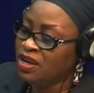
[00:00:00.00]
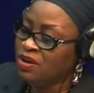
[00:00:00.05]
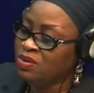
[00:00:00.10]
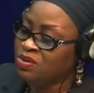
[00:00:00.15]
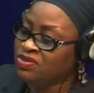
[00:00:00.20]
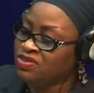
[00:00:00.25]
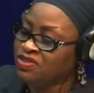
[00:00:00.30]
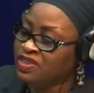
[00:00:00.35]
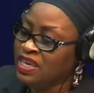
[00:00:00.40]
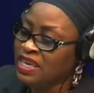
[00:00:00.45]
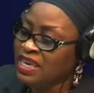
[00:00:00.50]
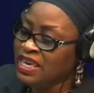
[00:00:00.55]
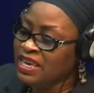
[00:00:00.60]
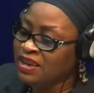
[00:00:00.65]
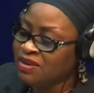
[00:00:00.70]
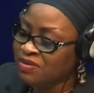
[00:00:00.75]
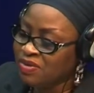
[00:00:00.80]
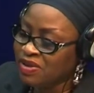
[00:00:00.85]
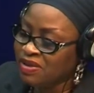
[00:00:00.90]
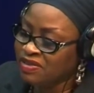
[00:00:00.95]
will see
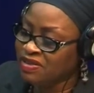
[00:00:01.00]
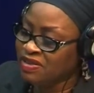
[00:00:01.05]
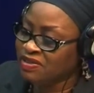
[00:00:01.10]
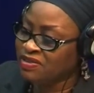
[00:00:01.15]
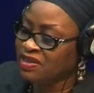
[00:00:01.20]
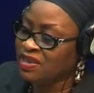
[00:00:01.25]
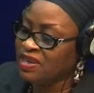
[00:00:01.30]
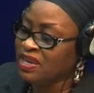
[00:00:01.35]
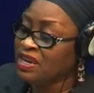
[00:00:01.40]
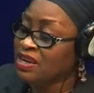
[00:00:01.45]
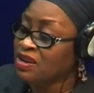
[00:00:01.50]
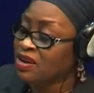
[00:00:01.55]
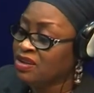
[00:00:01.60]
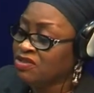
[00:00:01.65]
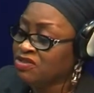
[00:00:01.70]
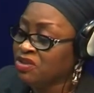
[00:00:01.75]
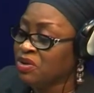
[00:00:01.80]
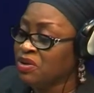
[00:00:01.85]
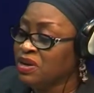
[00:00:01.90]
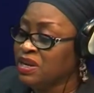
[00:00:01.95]
increases in
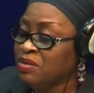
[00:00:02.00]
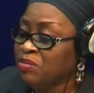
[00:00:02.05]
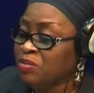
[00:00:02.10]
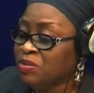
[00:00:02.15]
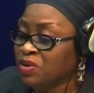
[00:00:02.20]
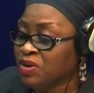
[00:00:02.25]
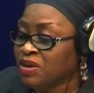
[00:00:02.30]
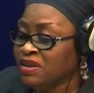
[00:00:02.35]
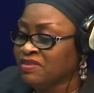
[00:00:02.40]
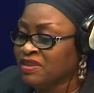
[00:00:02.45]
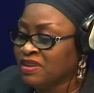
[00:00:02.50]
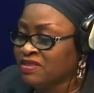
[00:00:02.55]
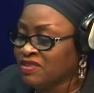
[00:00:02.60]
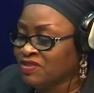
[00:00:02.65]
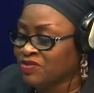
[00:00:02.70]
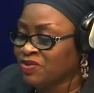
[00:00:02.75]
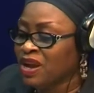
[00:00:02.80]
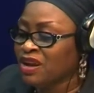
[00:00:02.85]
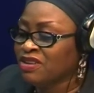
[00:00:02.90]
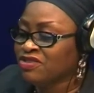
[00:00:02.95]
not only employee
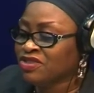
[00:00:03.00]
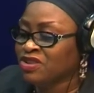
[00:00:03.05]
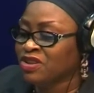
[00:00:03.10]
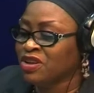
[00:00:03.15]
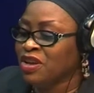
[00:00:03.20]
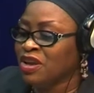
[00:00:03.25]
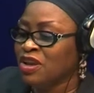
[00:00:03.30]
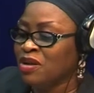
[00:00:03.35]
satisfaction,